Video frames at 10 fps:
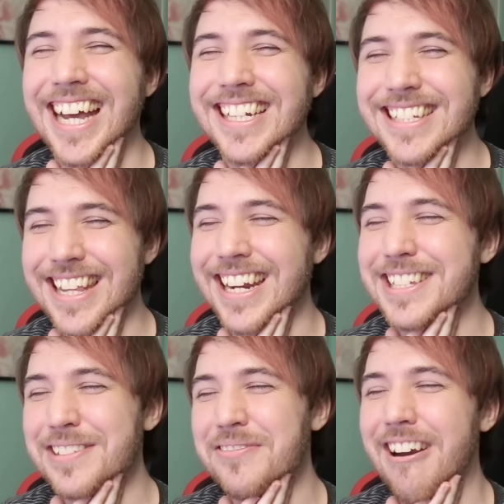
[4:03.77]
That is that
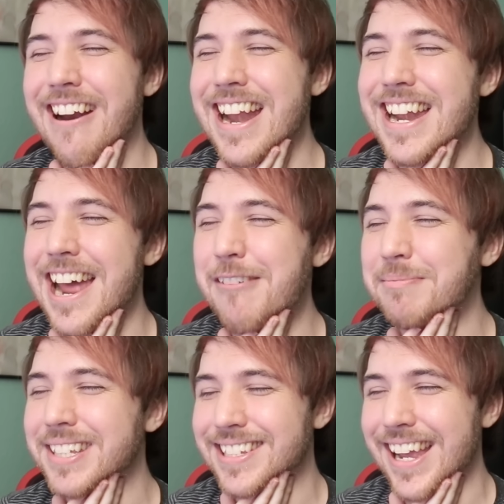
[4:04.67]
is a very
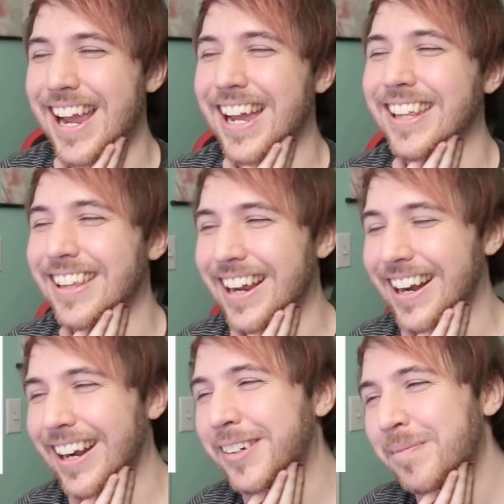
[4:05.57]
nep saying
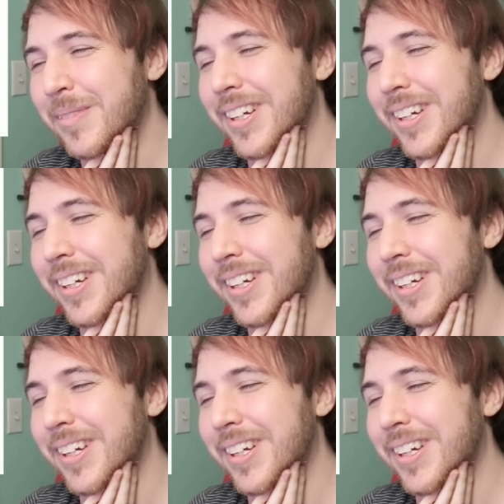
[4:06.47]
there.